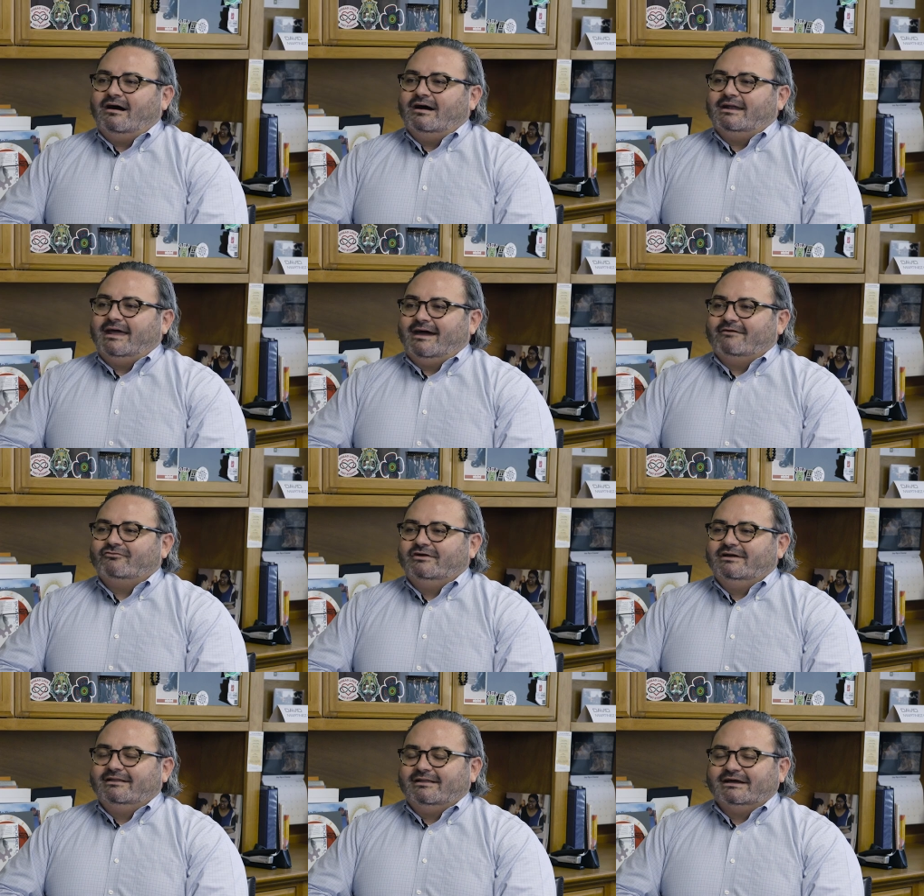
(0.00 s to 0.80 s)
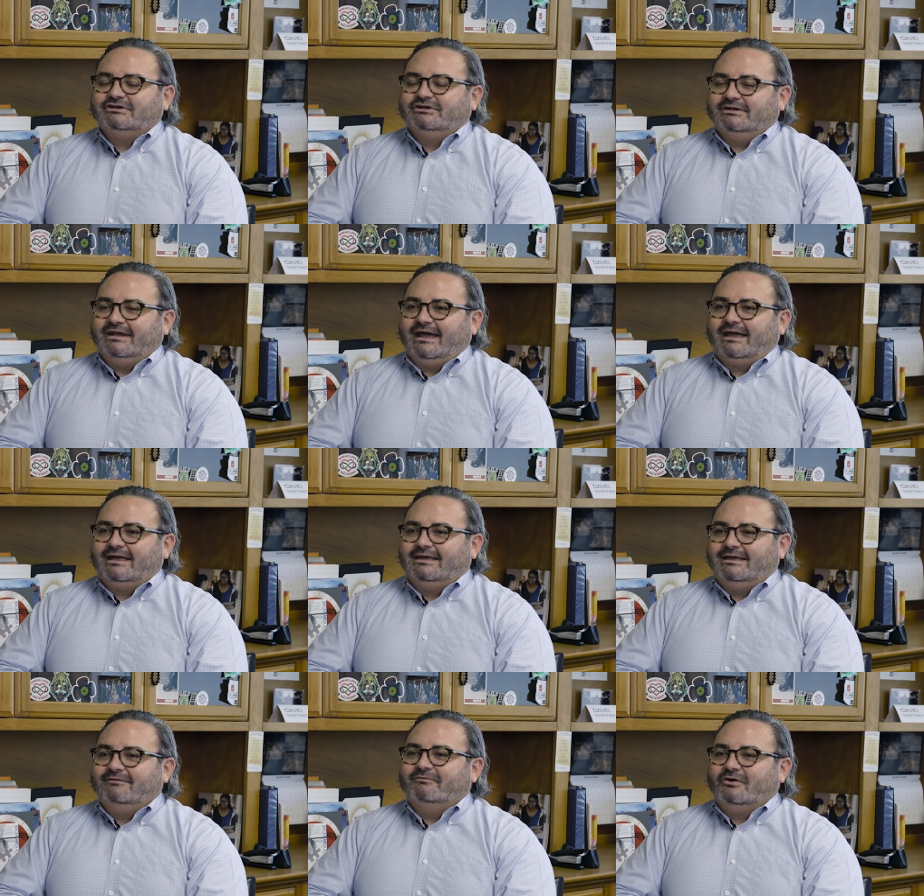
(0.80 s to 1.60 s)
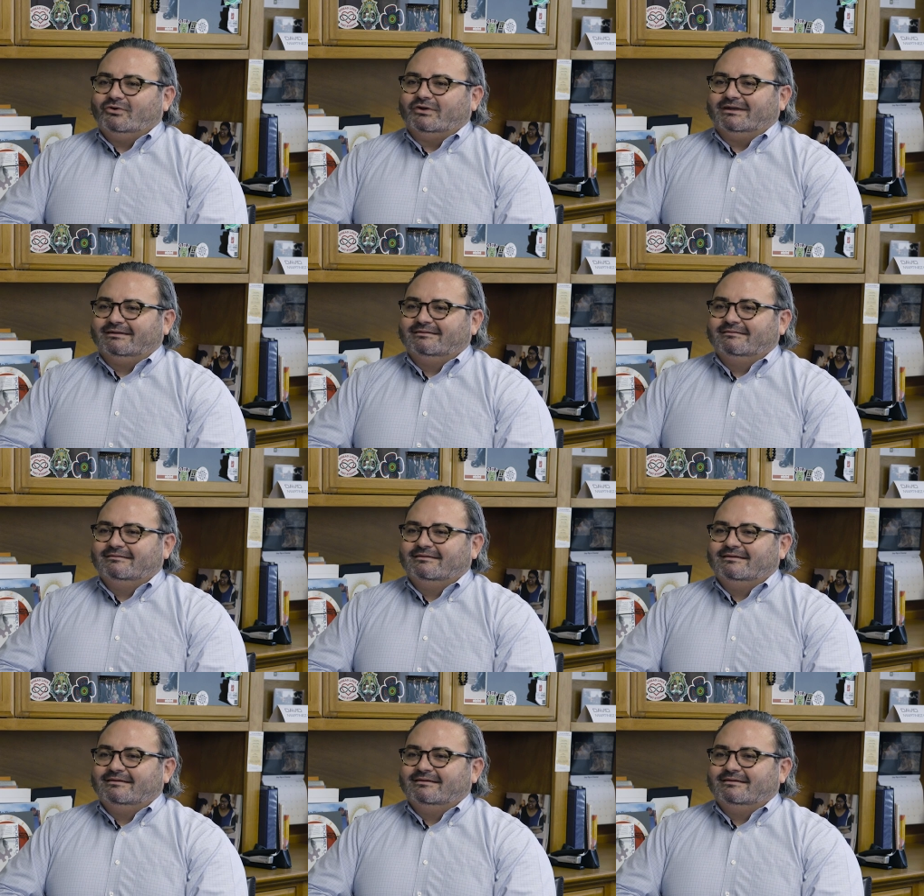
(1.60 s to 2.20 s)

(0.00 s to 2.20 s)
On every election day, he voted.